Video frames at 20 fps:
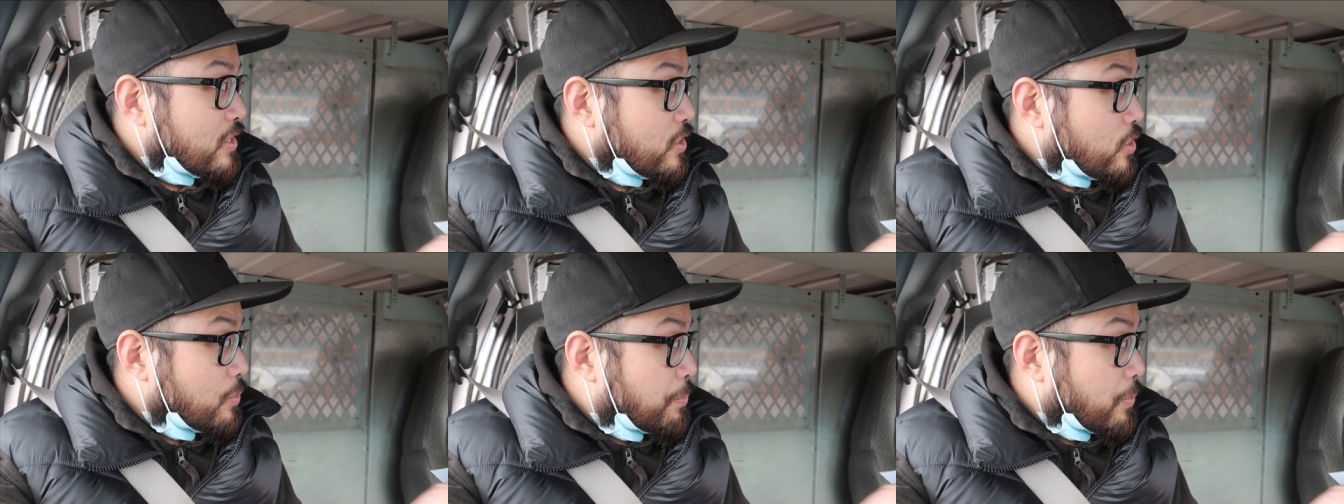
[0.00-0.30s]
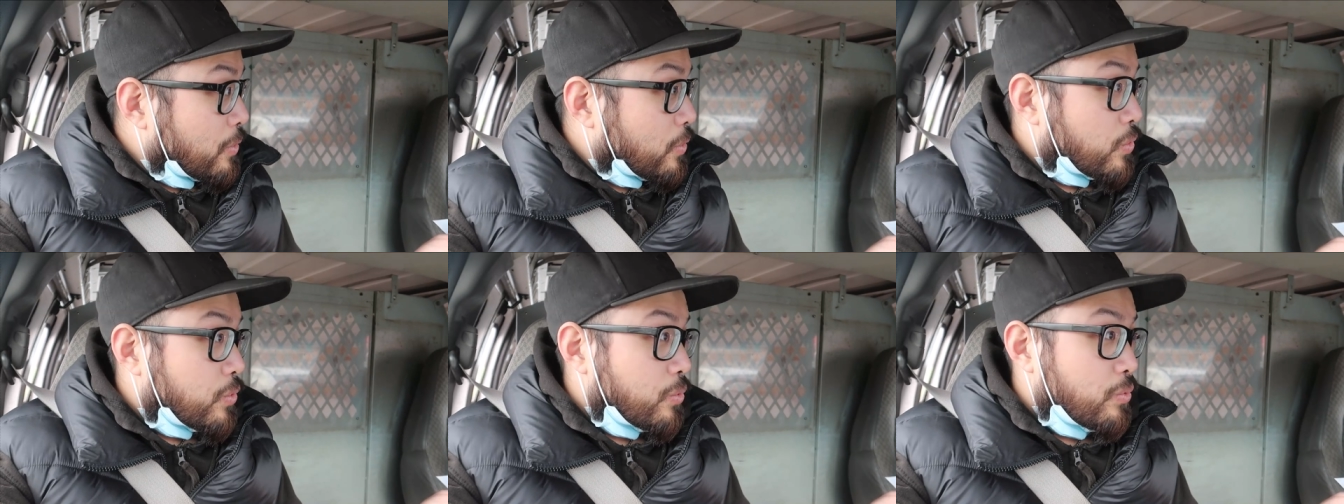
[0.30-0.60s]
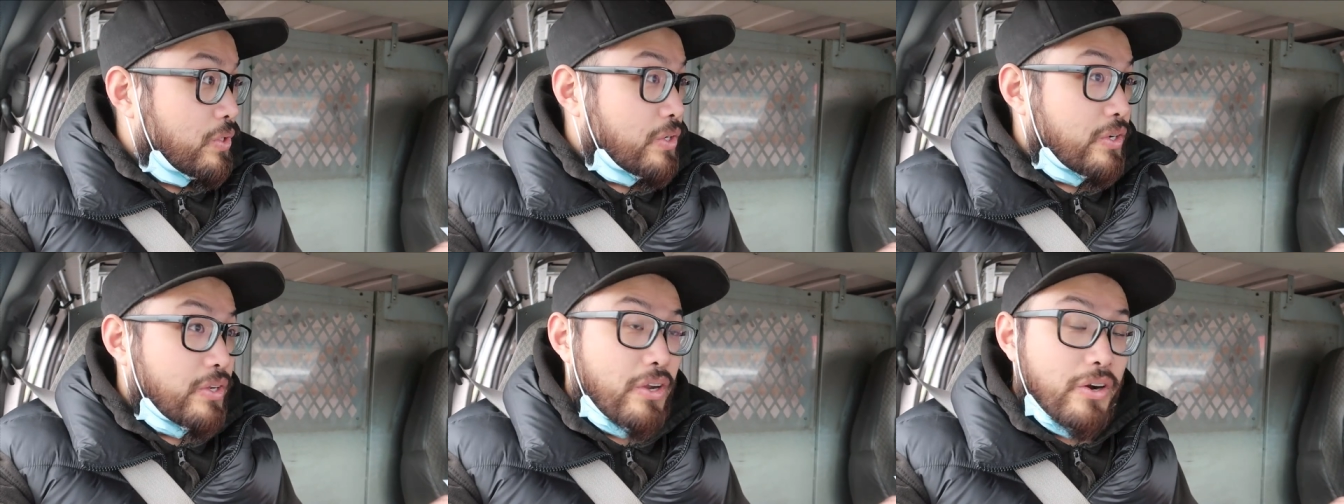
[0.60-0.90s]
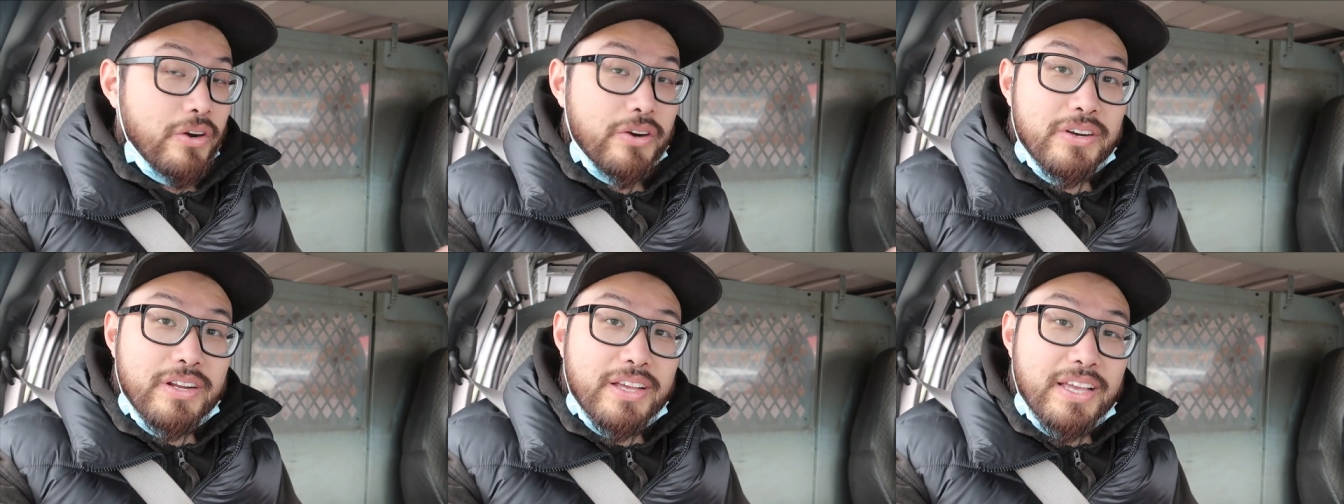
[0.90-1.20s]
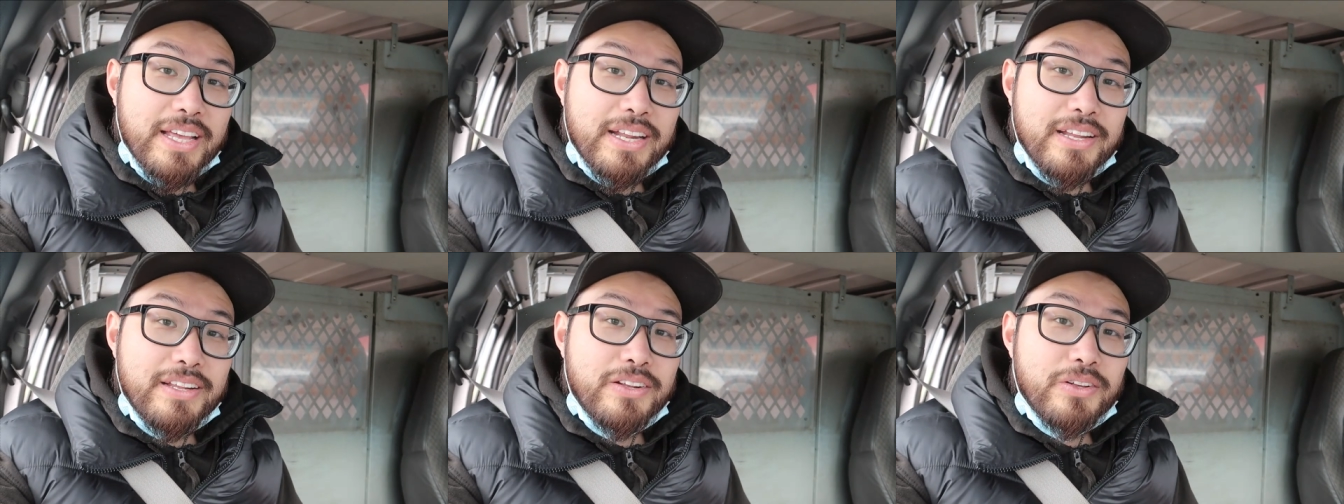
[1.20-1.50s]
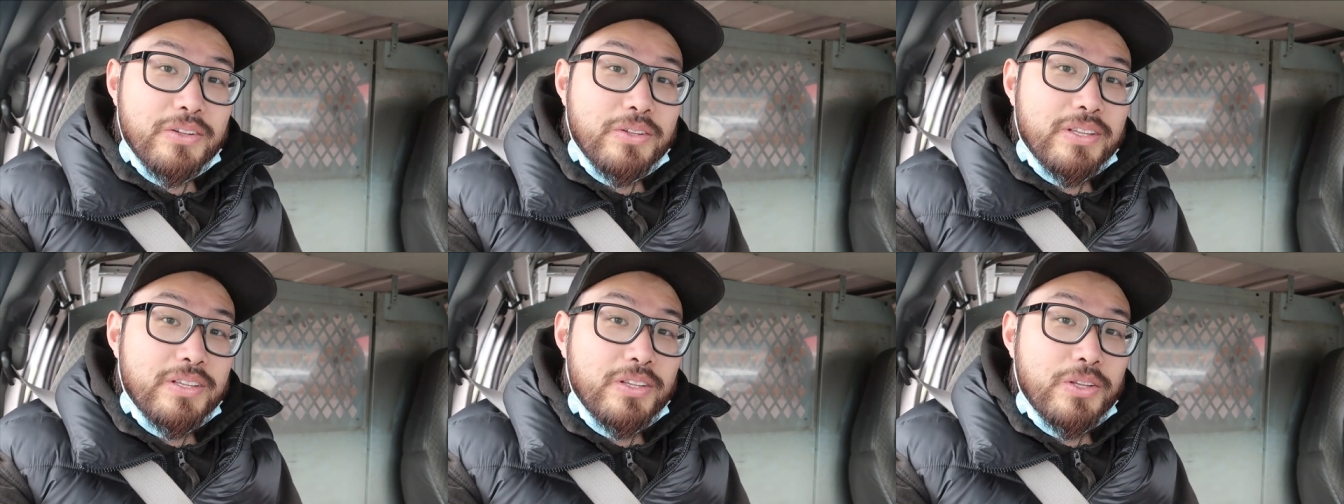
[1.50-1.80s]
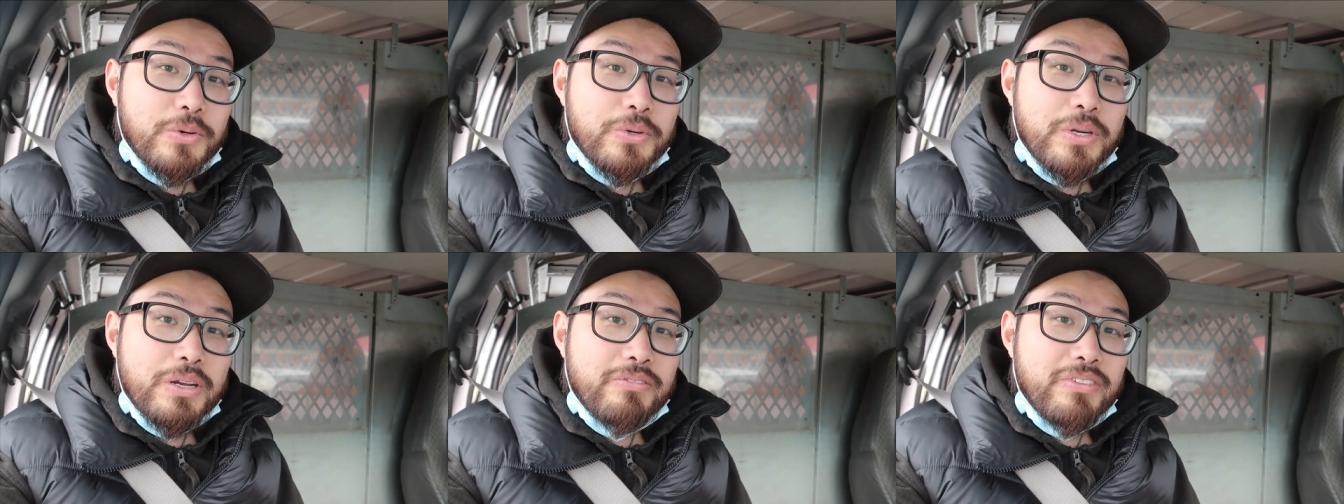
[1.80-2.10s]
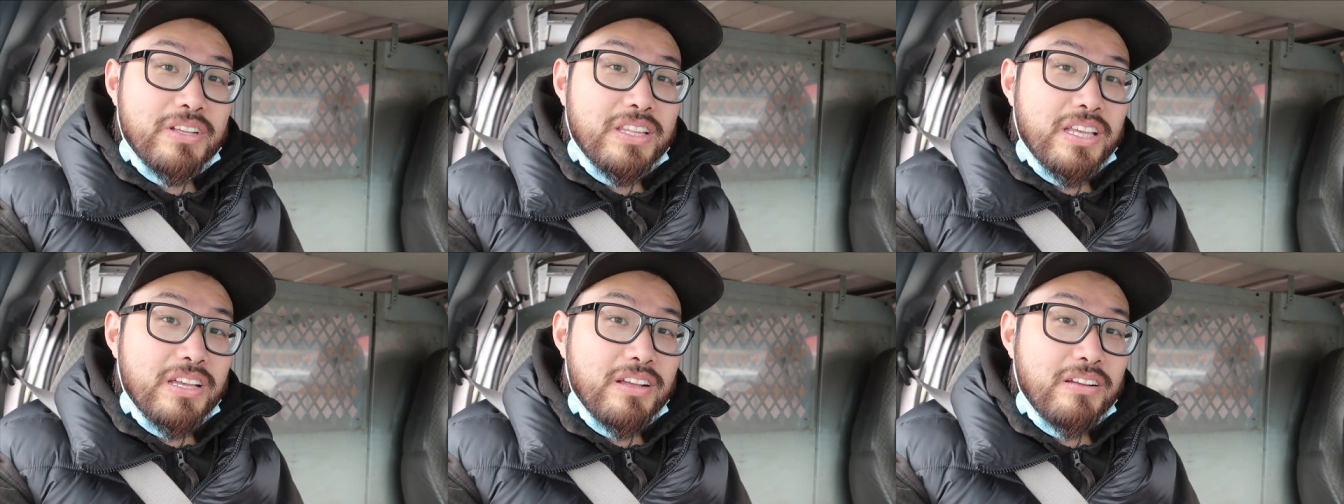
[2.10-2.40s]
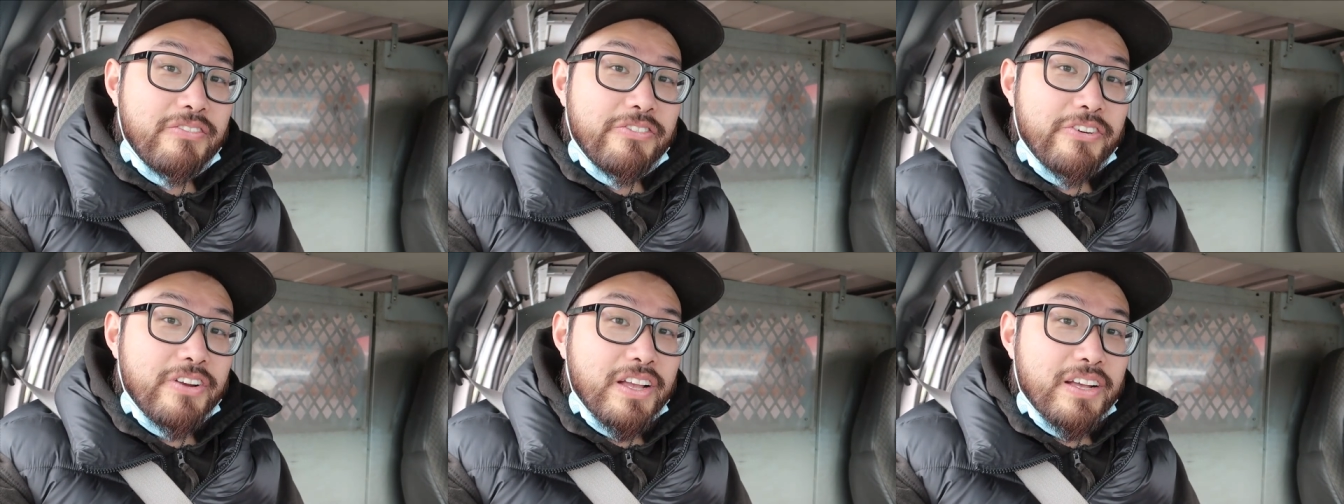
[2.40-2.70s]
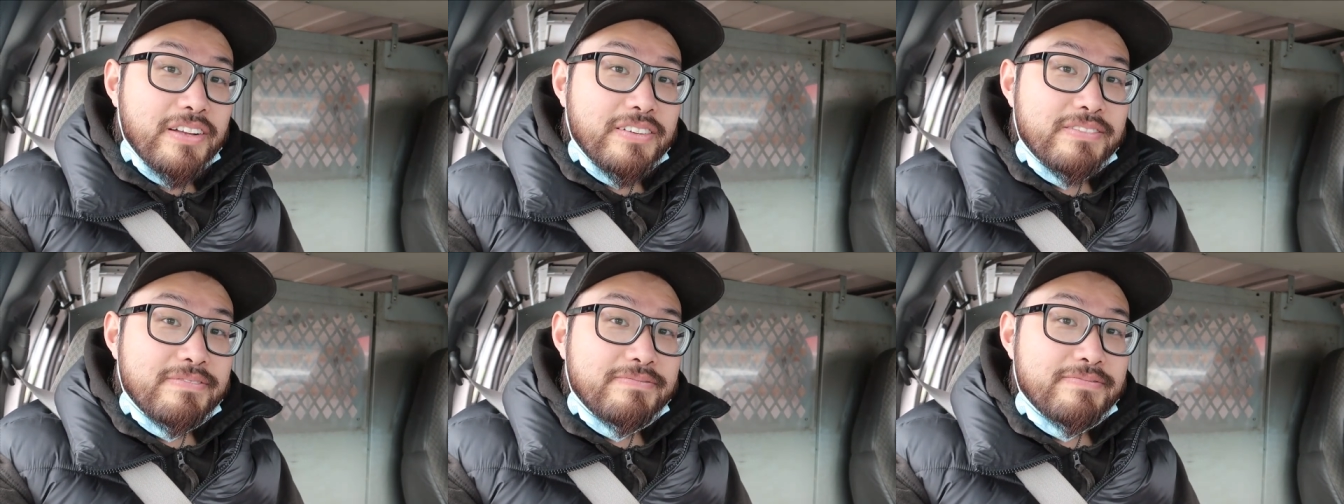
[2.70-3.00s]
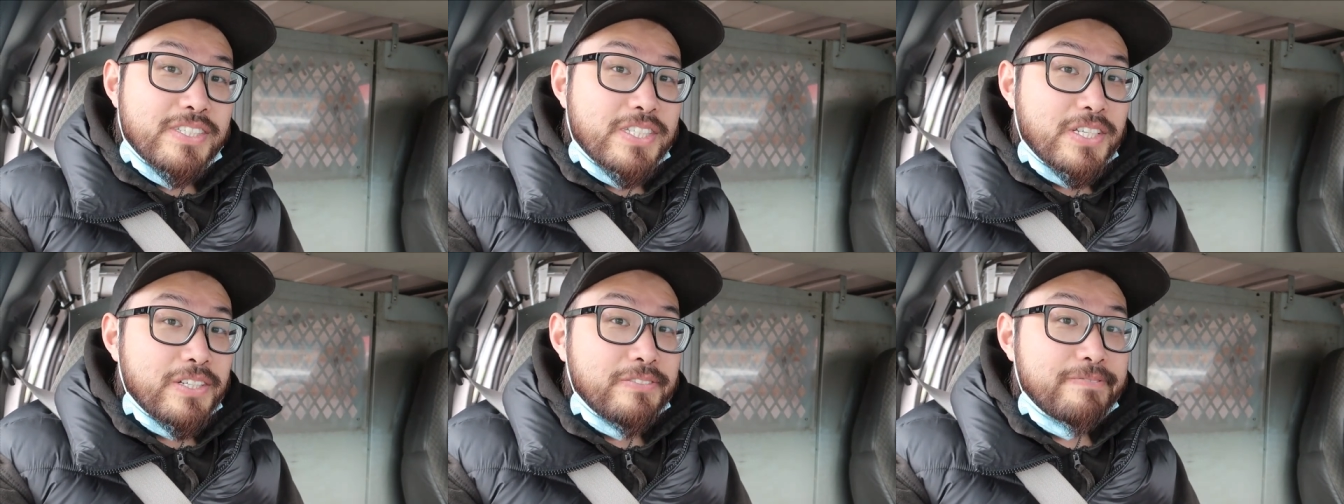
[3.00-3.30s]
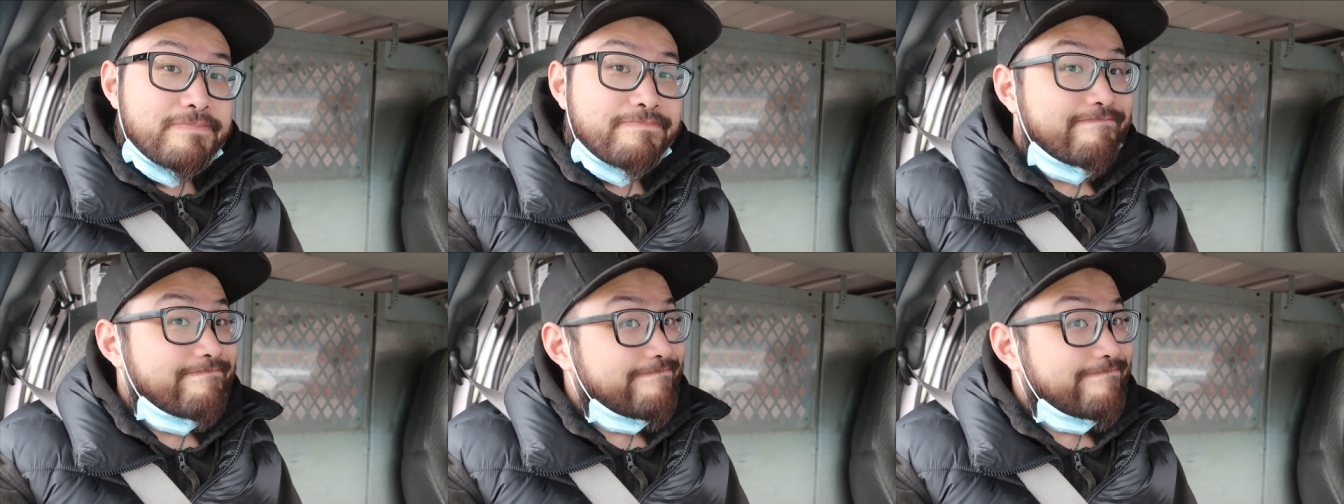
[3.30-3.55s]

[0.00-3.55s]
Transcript: you pull through their yard, and then they'll load everything for you. So